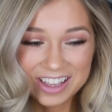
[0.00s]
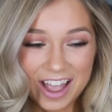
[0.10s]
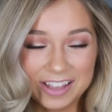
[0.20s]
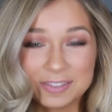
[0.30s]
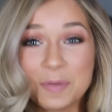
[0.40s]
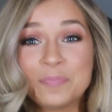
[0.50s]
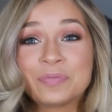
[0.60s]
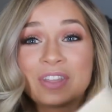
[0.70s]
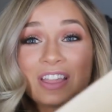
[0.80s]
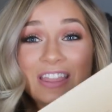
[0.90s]
Guys,
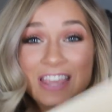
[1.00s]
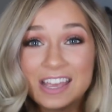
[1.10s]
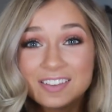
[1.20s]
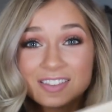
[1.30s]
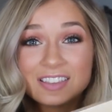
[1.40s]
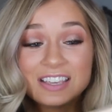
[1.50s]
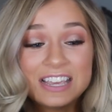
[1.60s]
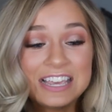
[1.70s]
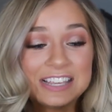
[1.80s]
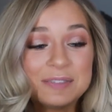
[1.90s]
this
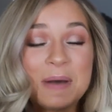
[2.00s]
is